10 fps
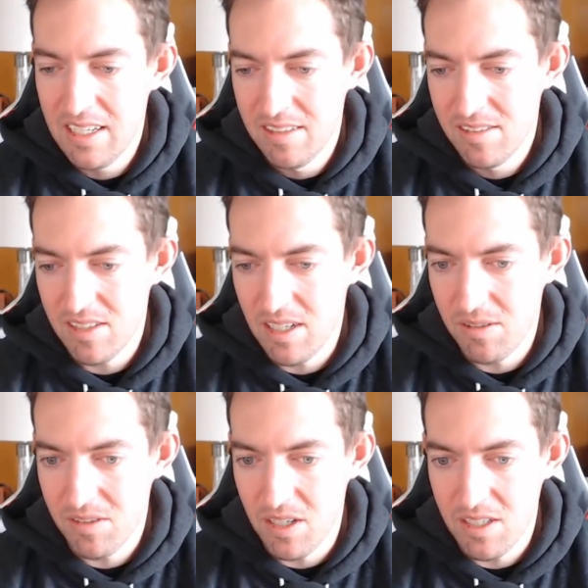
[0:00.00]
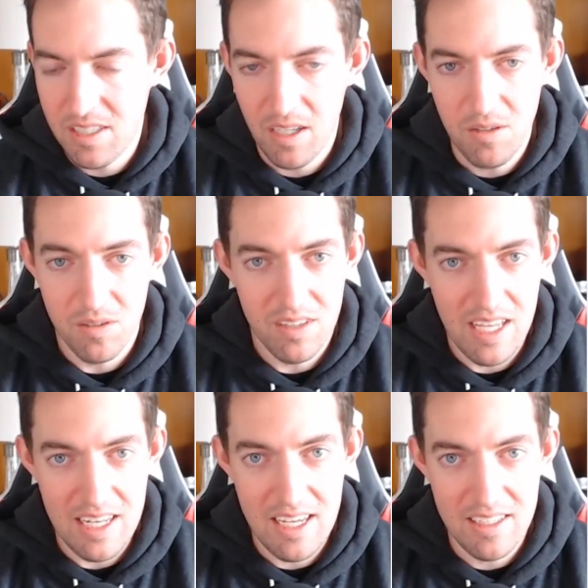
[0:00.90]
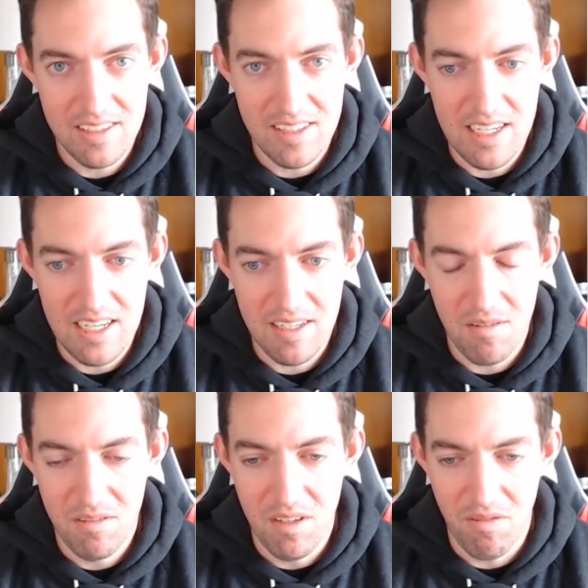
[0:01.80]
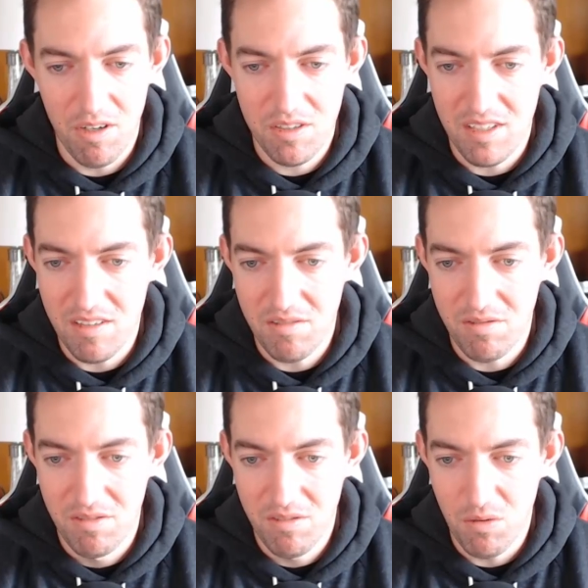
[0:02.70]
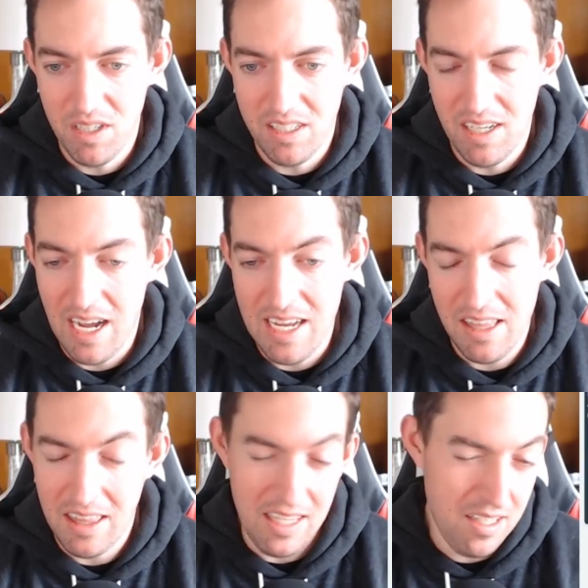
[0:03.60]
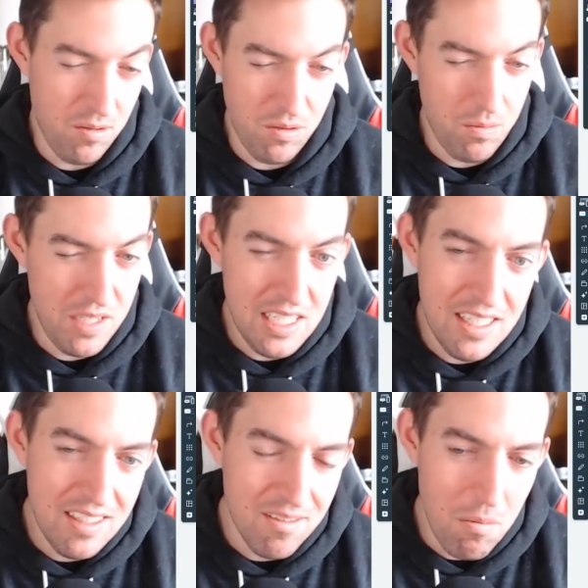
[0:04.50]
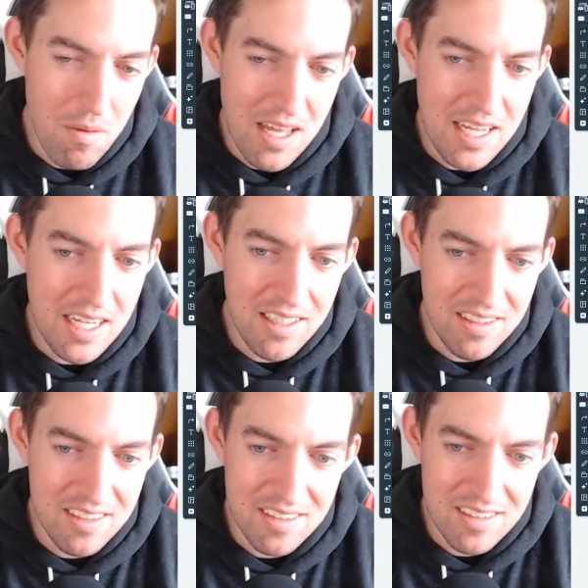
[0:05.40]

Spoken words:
So there you go. That is the first of what I think will be many